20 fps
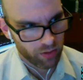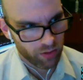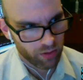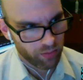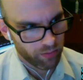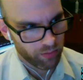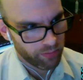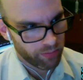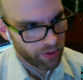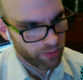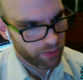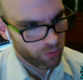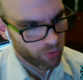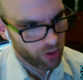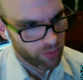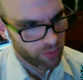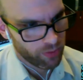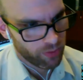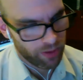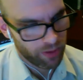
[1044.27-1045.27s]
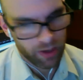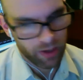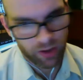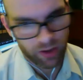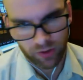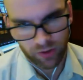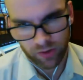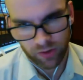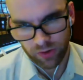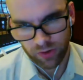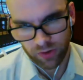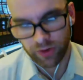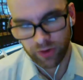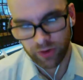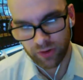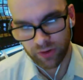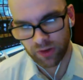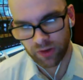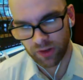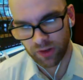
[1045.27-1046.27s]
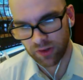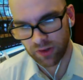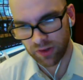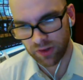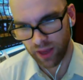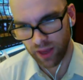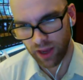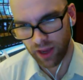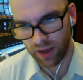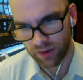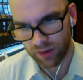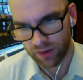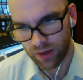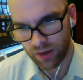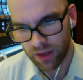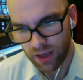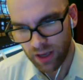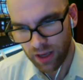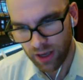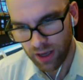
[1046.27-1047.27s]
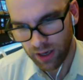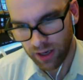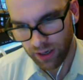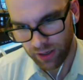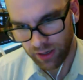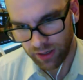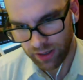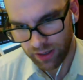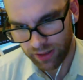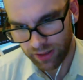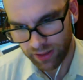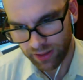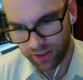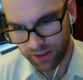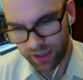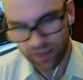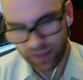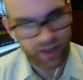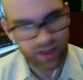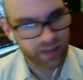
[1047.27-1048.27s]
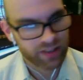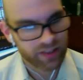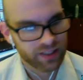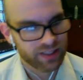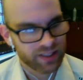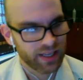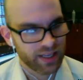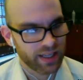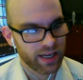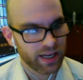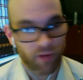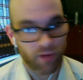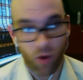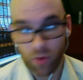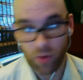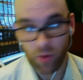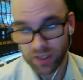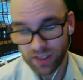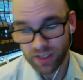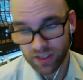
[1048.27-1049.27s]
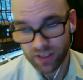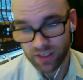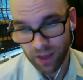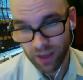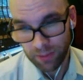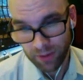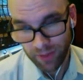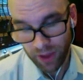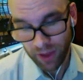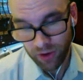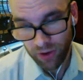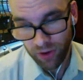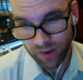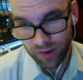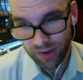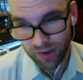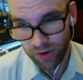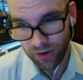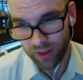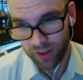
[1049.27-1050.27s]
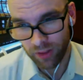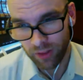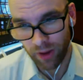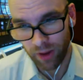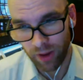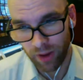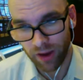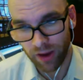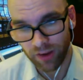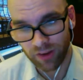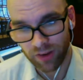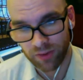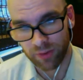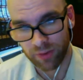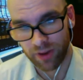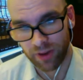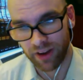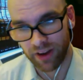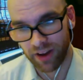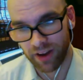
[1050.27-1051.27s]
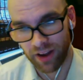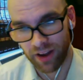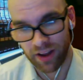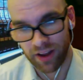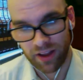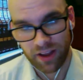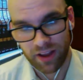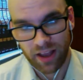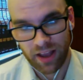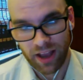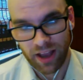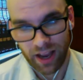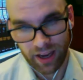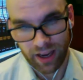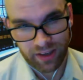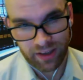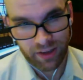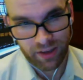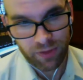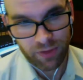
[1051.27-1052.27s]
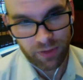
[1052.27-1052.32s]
be one of my main concerns, is that. That's not to say that I've always kept to that criteria in the past, but I definitely